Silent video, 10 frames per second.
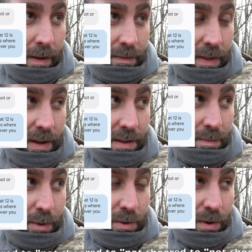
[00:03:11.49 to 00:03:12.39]
if that ain't the
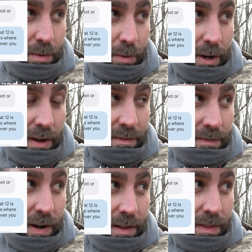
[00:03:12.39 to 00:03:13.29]
most heartbreaking
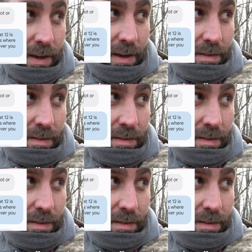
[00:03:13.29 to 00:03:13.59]
fucking thing